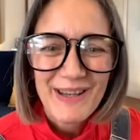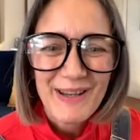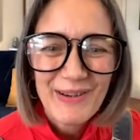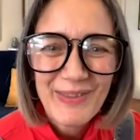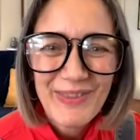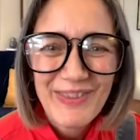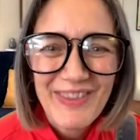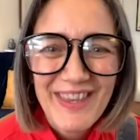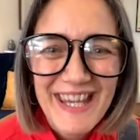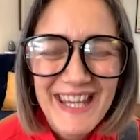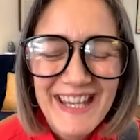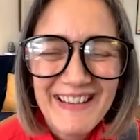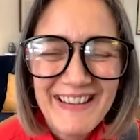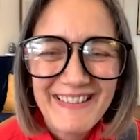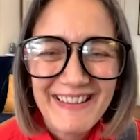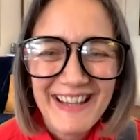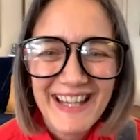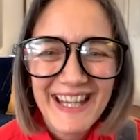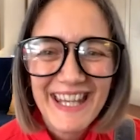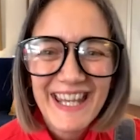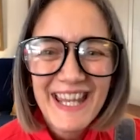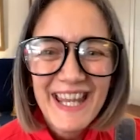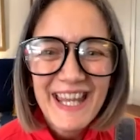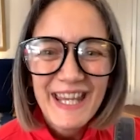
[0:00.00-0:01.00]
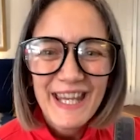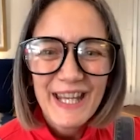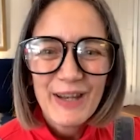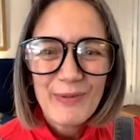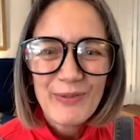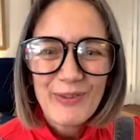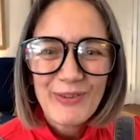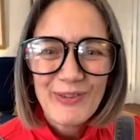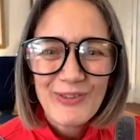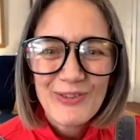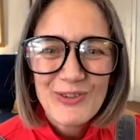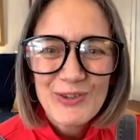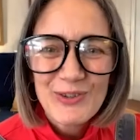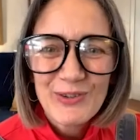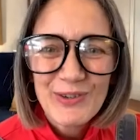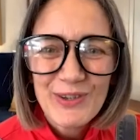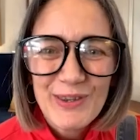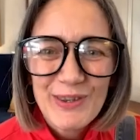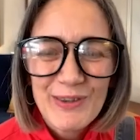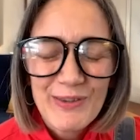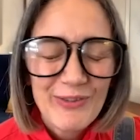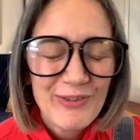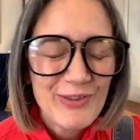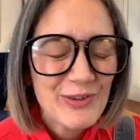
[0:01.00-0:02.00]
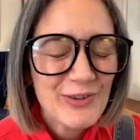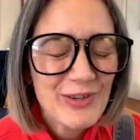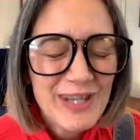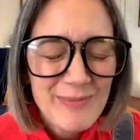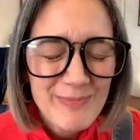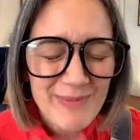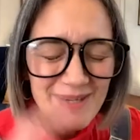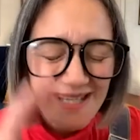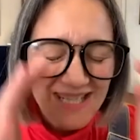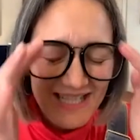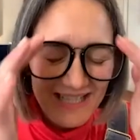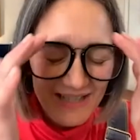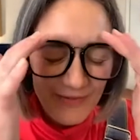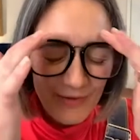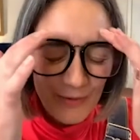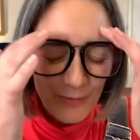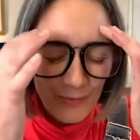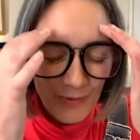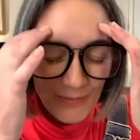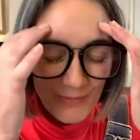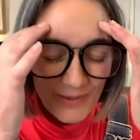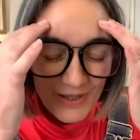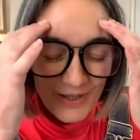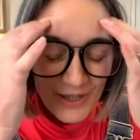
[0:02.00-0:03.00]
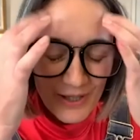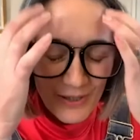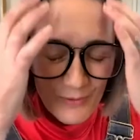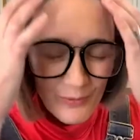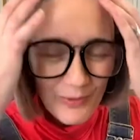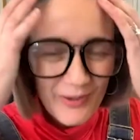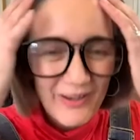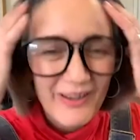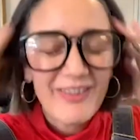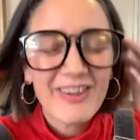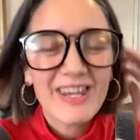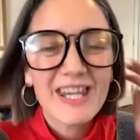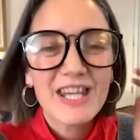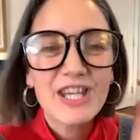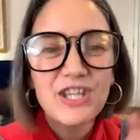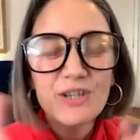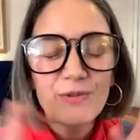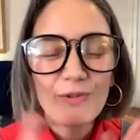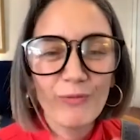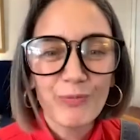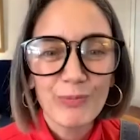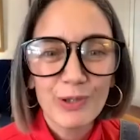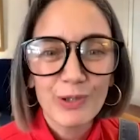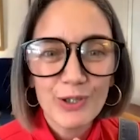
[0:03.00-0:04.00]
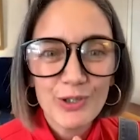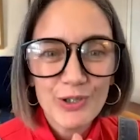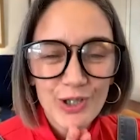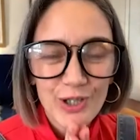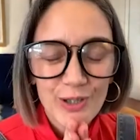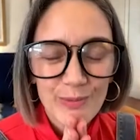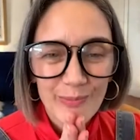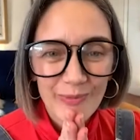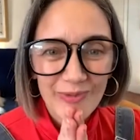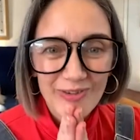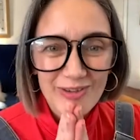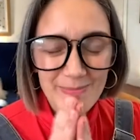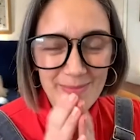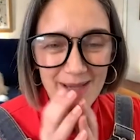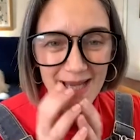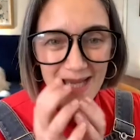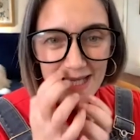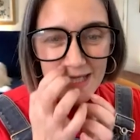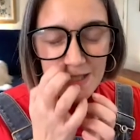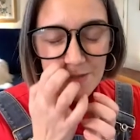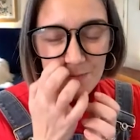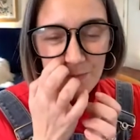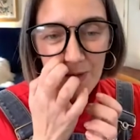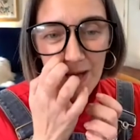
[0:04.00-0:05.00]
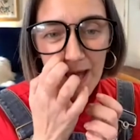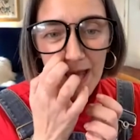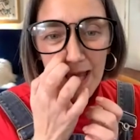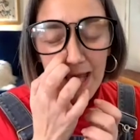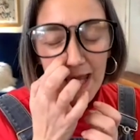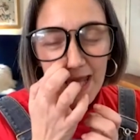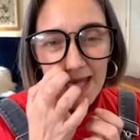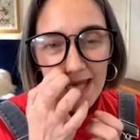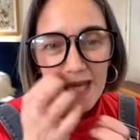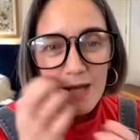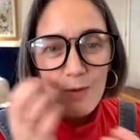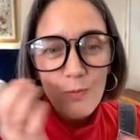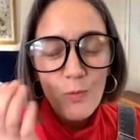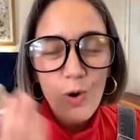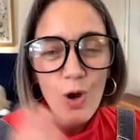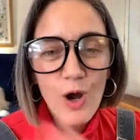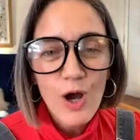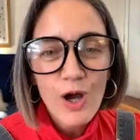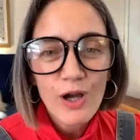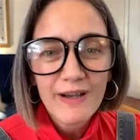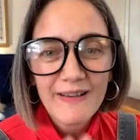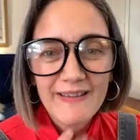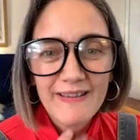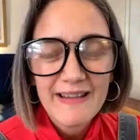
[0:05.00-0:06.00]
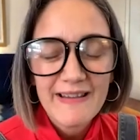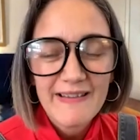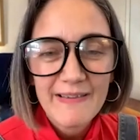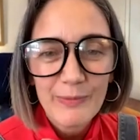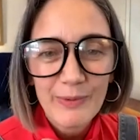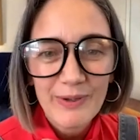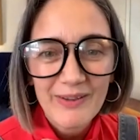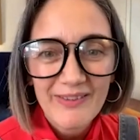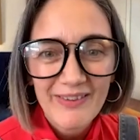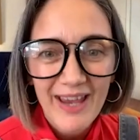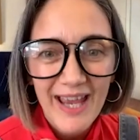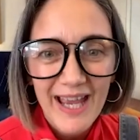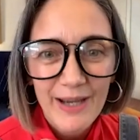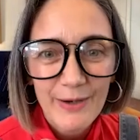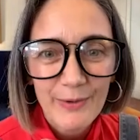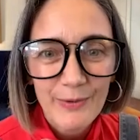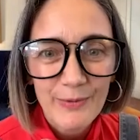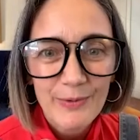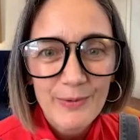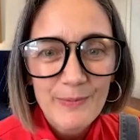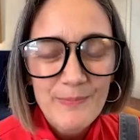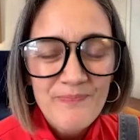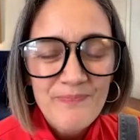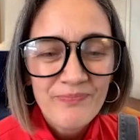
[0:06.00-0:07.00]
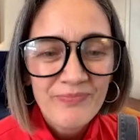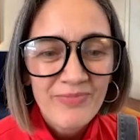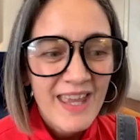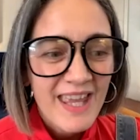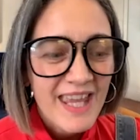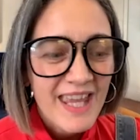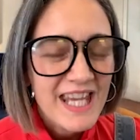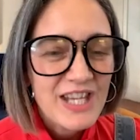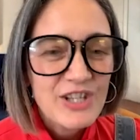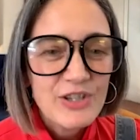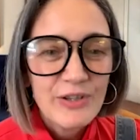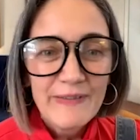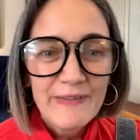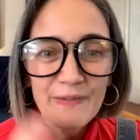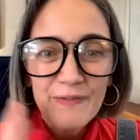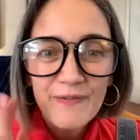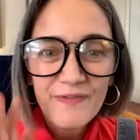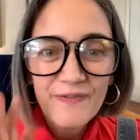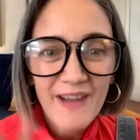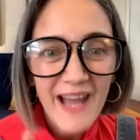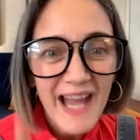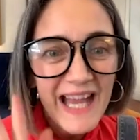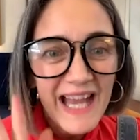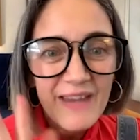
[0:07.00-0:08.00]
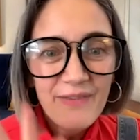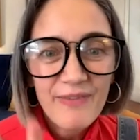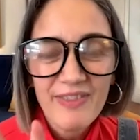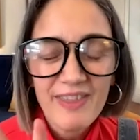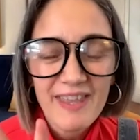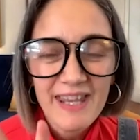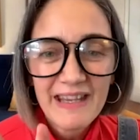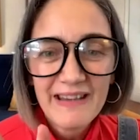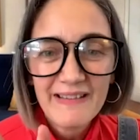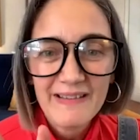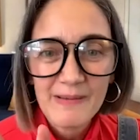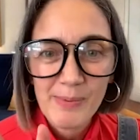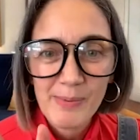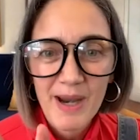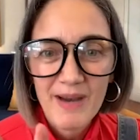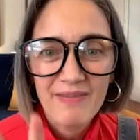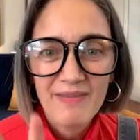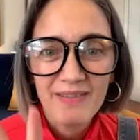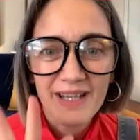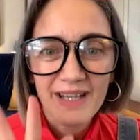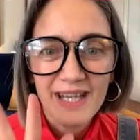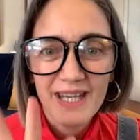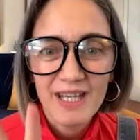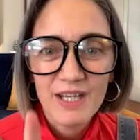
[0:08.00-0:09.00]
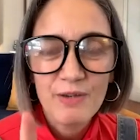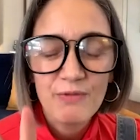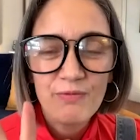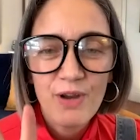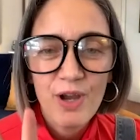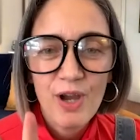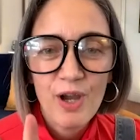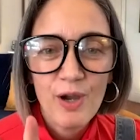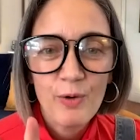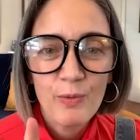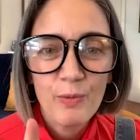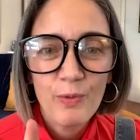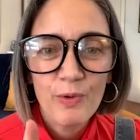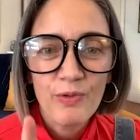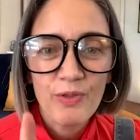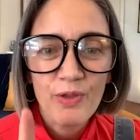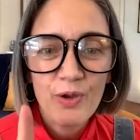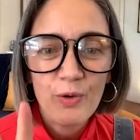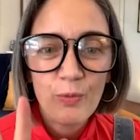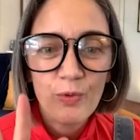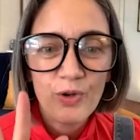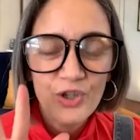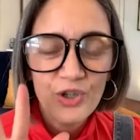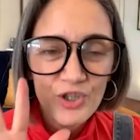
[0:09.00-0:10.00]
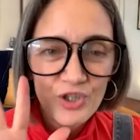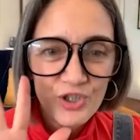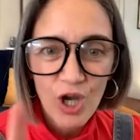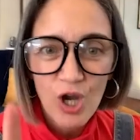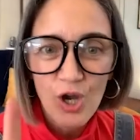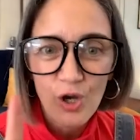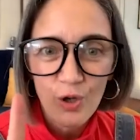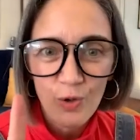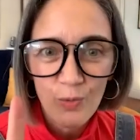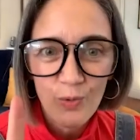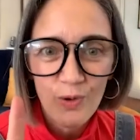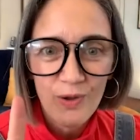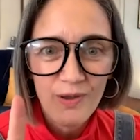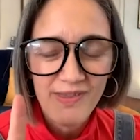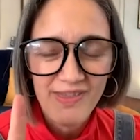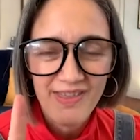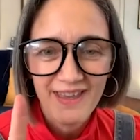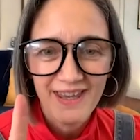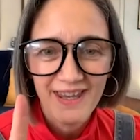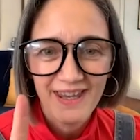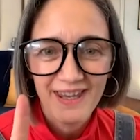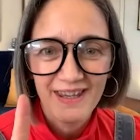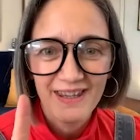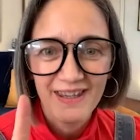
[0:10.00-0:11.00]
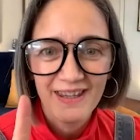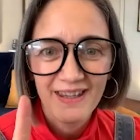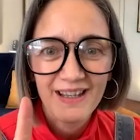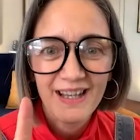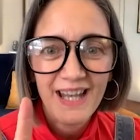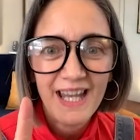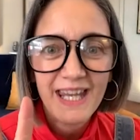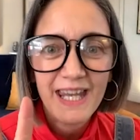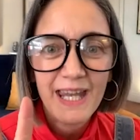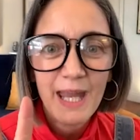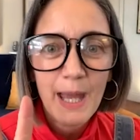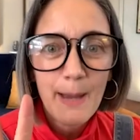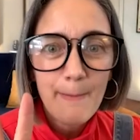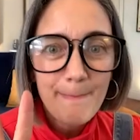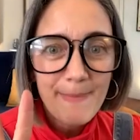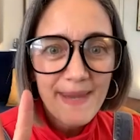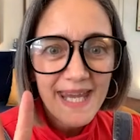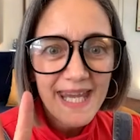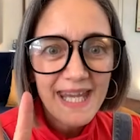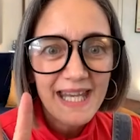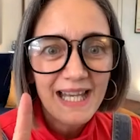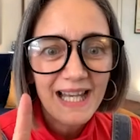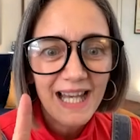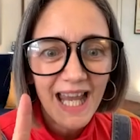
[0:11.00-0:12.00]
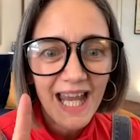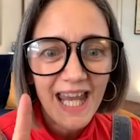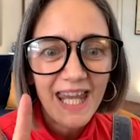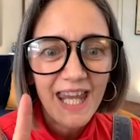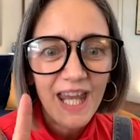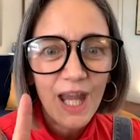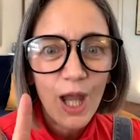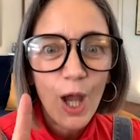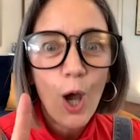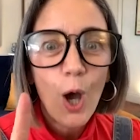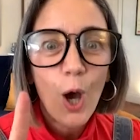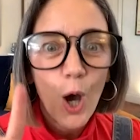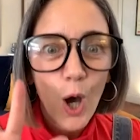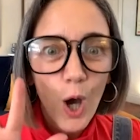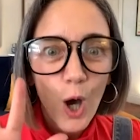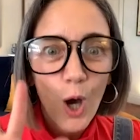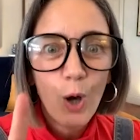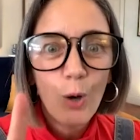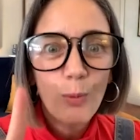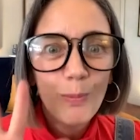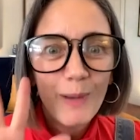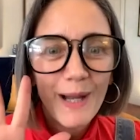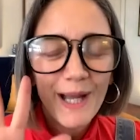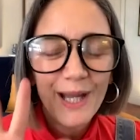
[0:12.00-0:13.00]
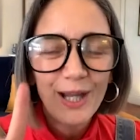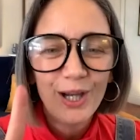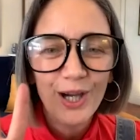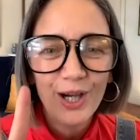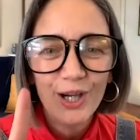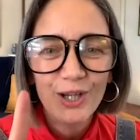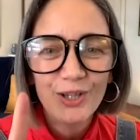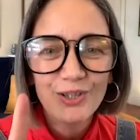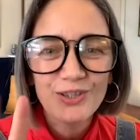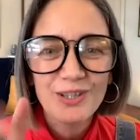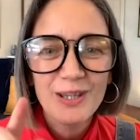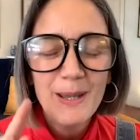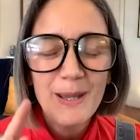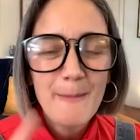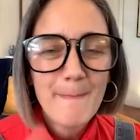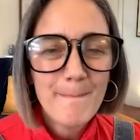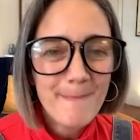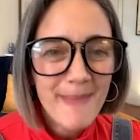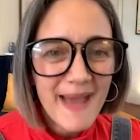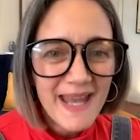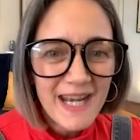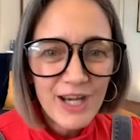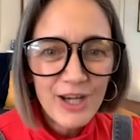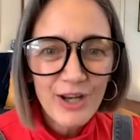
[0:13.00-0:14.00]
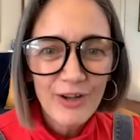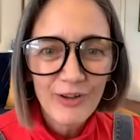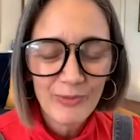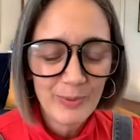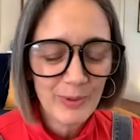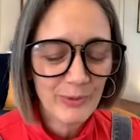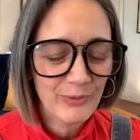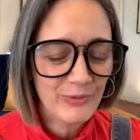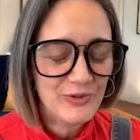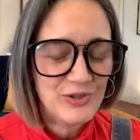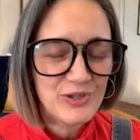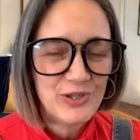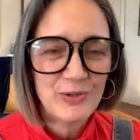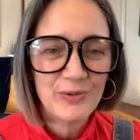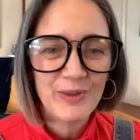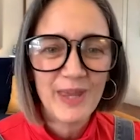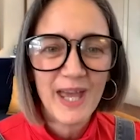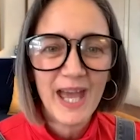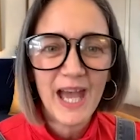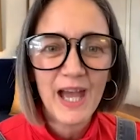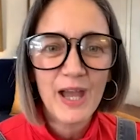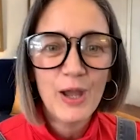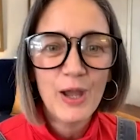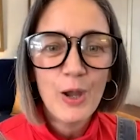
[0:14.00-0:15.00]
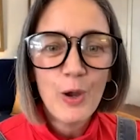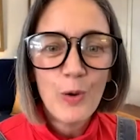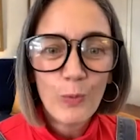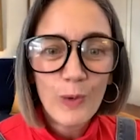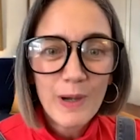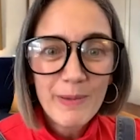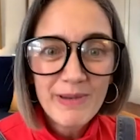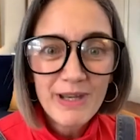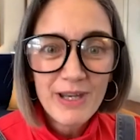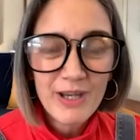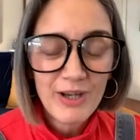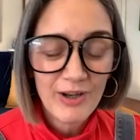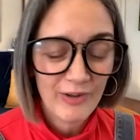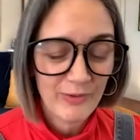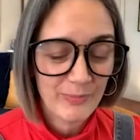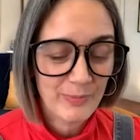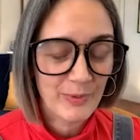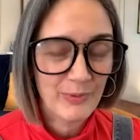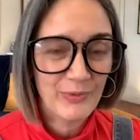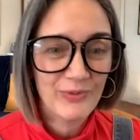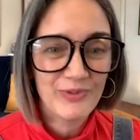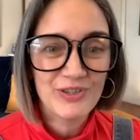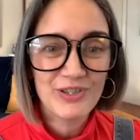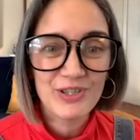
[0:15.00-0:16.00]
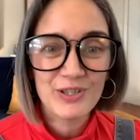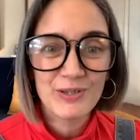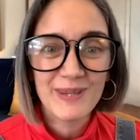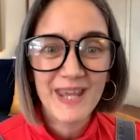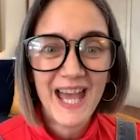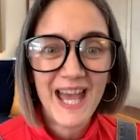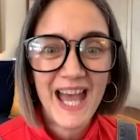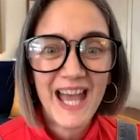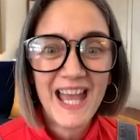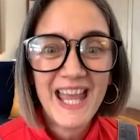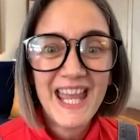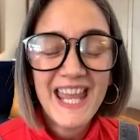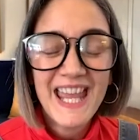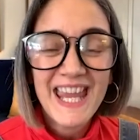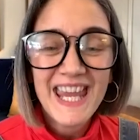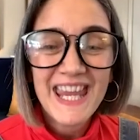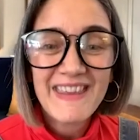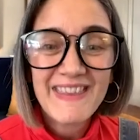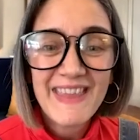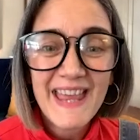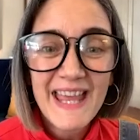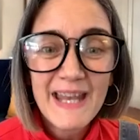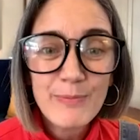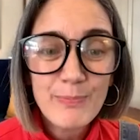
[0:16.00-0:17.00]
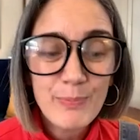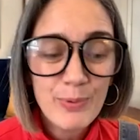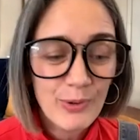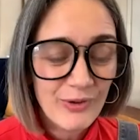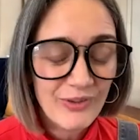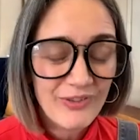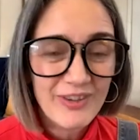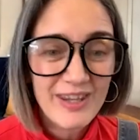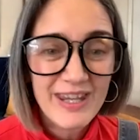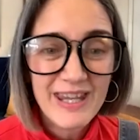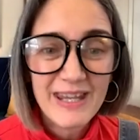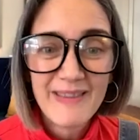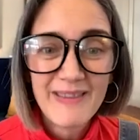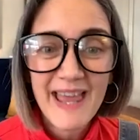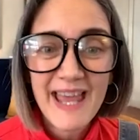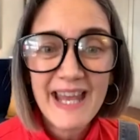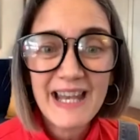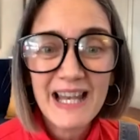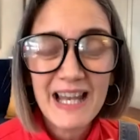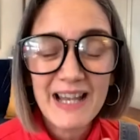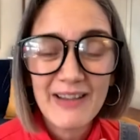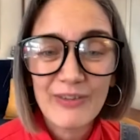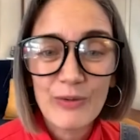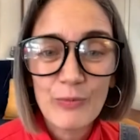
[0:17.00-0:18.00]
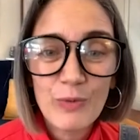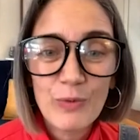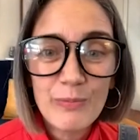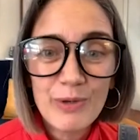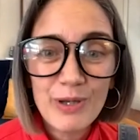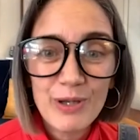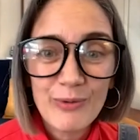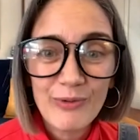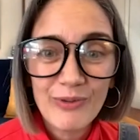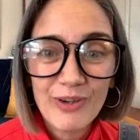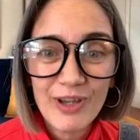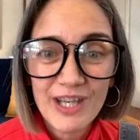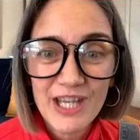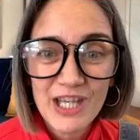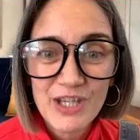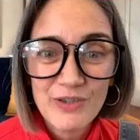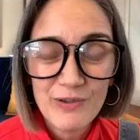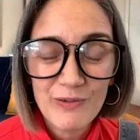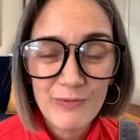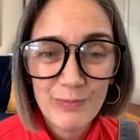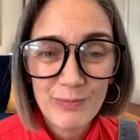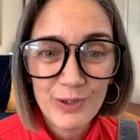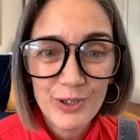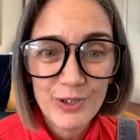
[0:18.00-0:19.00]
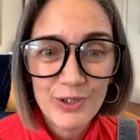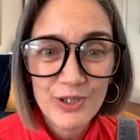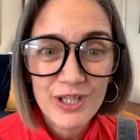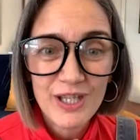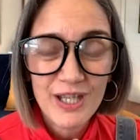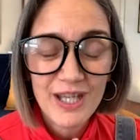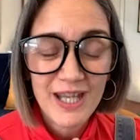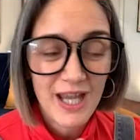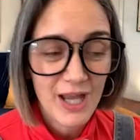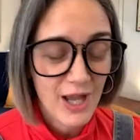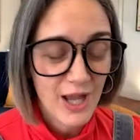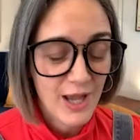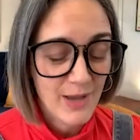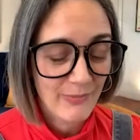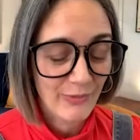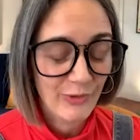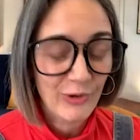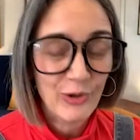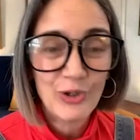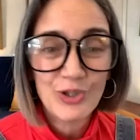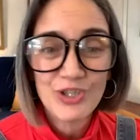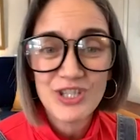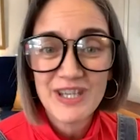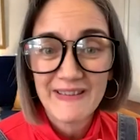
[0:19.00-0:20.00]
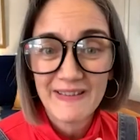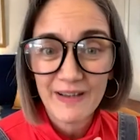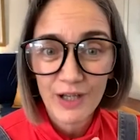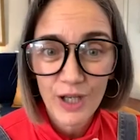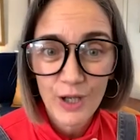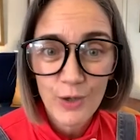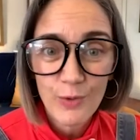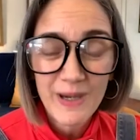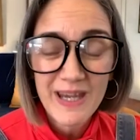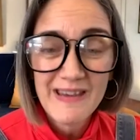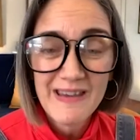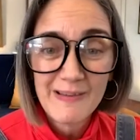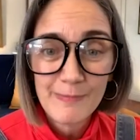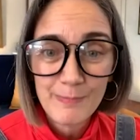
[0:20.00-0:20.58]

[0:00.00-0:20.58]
you know things like you know the story the story immediately of the woman who the issue of blood comes to mind where he walks into a town he does five things apparently in a row that were shock worthy like i mean like oh my gosh men are not supposed to do that women are not supposed to do that he then puts he then lets a woman who's got an issue of blood uh, touch his cloak.